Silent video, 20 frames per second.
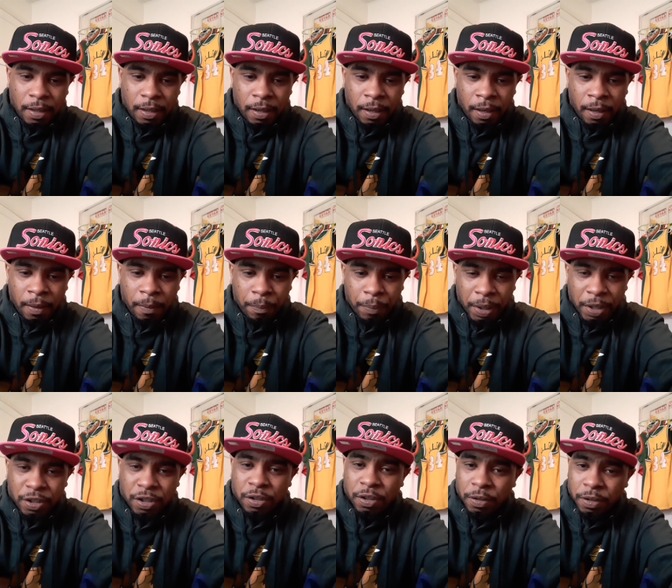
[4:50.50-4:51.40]
uh, but
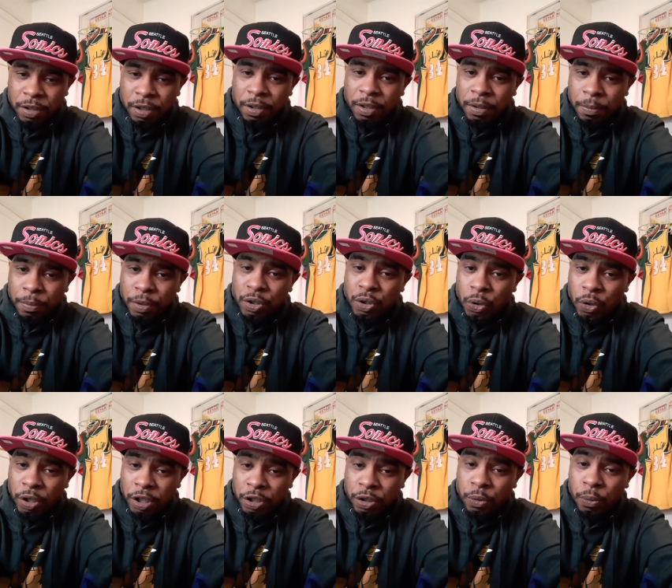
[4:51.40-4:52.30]
to to the
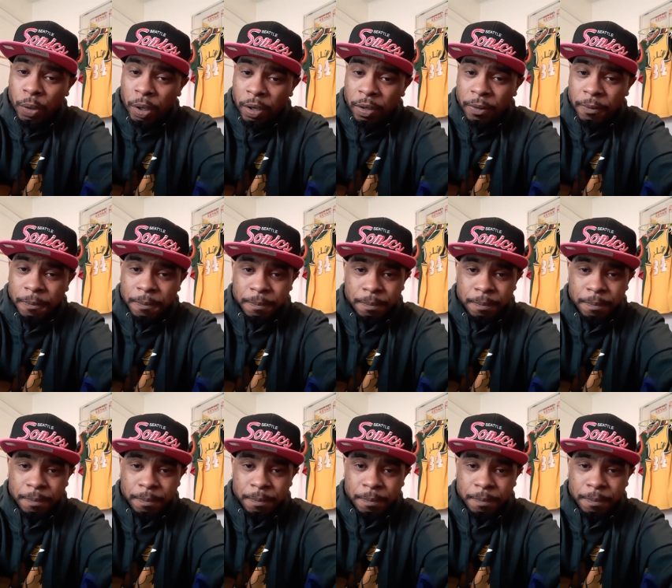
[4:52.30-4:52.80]
majority, you were.